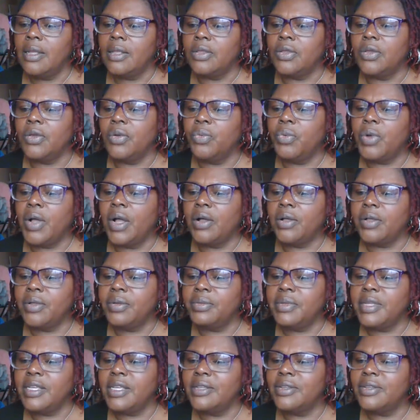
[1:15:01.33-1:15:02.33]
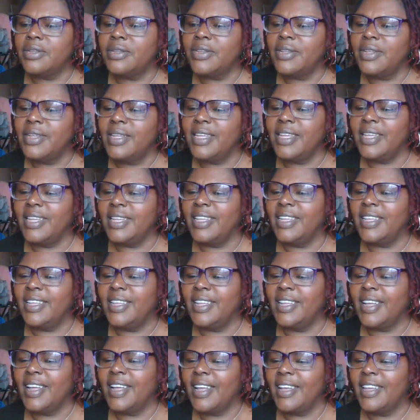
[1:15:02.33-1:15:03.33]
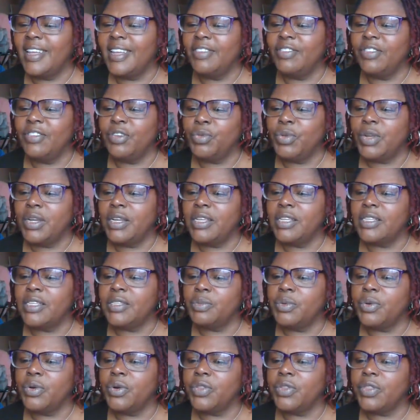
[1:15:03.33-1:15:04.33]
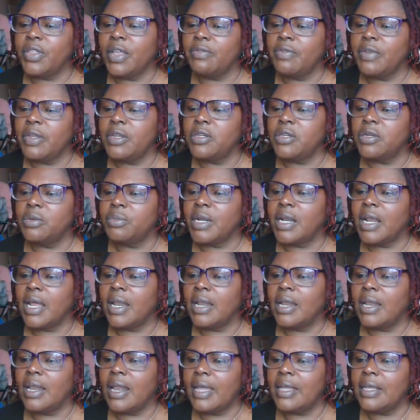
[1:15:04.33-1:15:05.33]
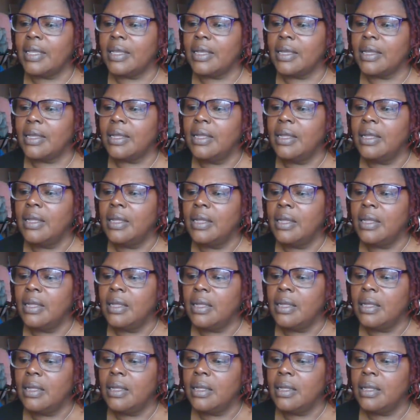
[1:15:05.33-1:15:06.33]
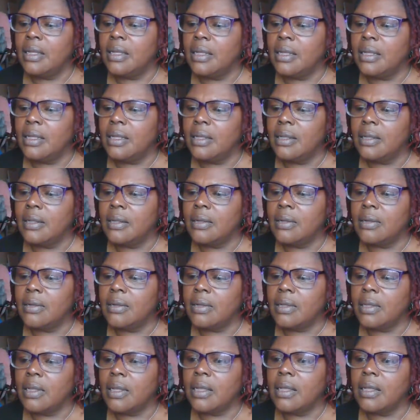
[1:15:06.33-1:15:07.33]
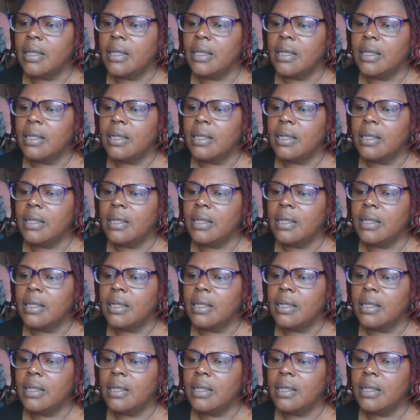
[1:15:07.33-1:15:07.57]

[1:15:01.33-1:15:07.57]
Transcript: You're welcome, Q. I haven't really explored that feature, but I like it. Okay.